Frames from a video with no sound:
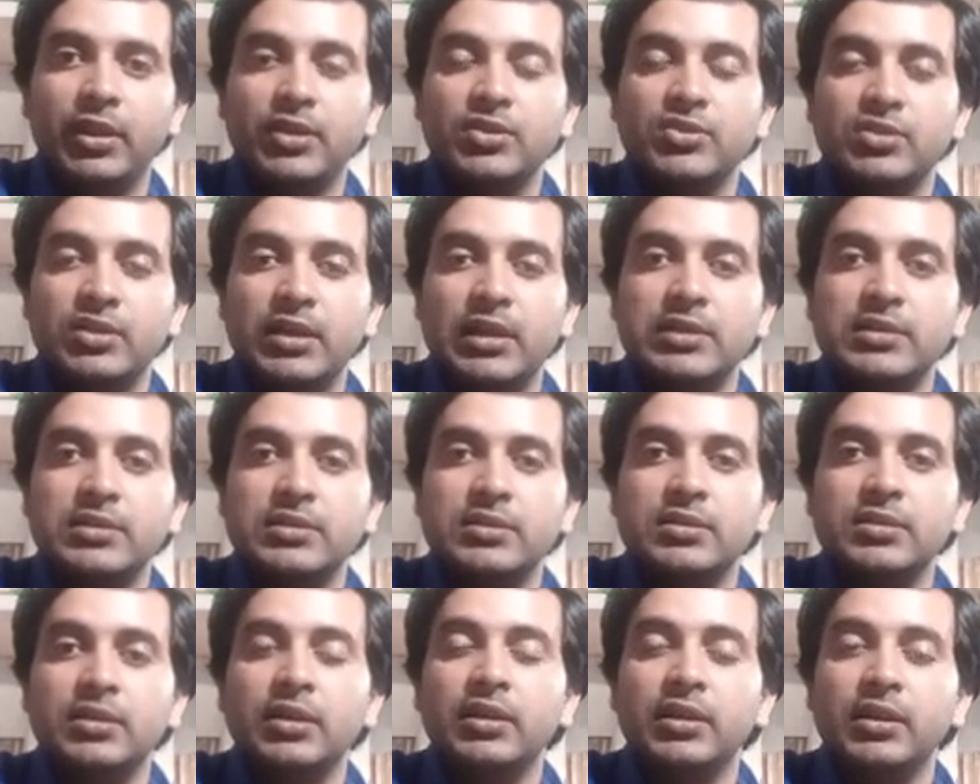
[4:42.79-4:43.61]

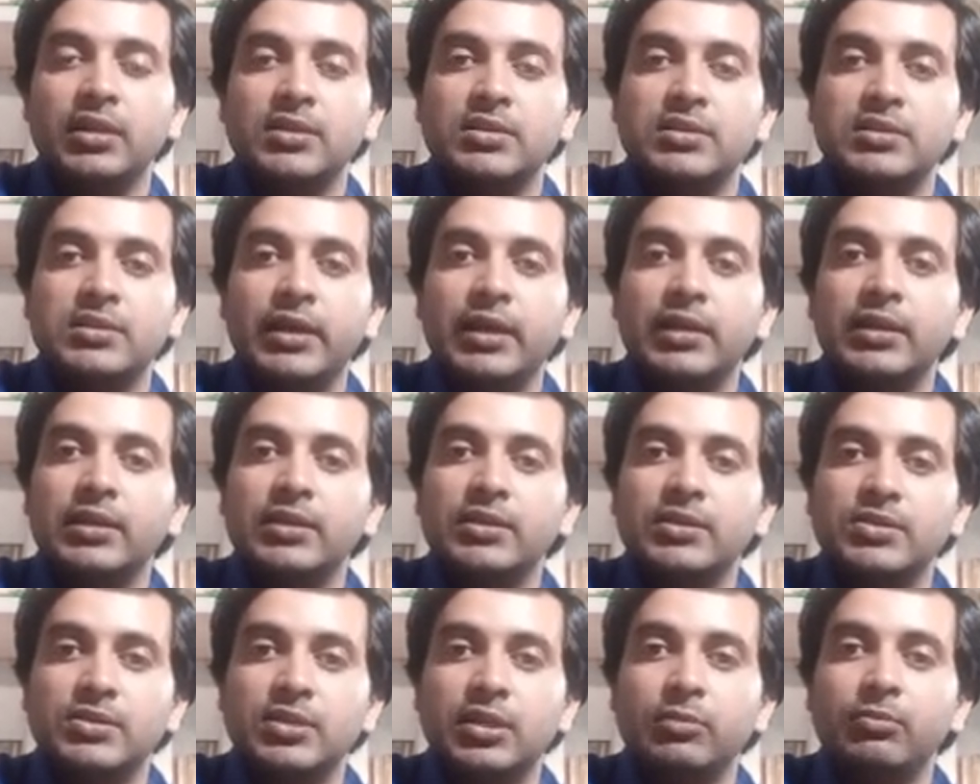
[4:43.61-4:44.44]
style
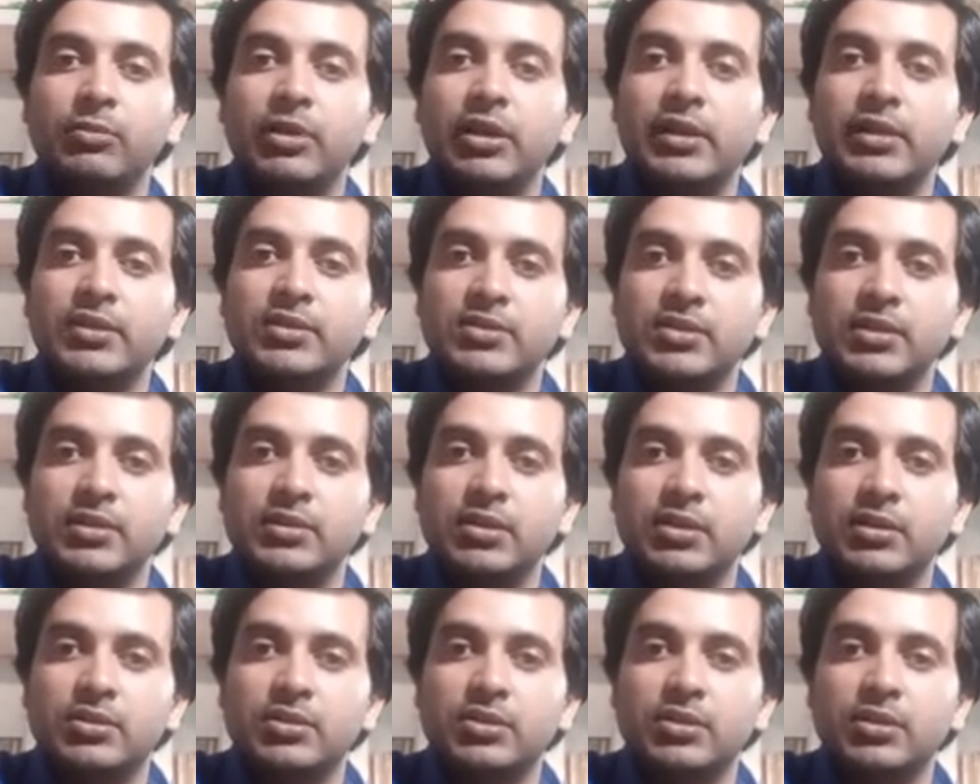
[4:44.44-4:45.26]
and stigma are
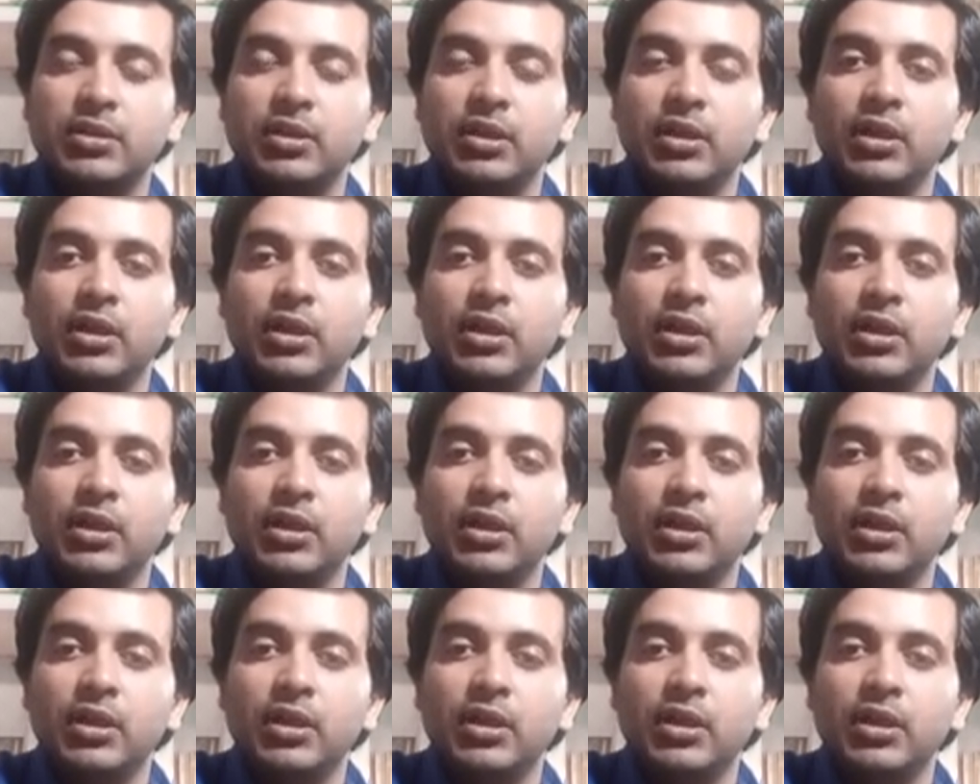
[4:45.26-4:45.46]
extended.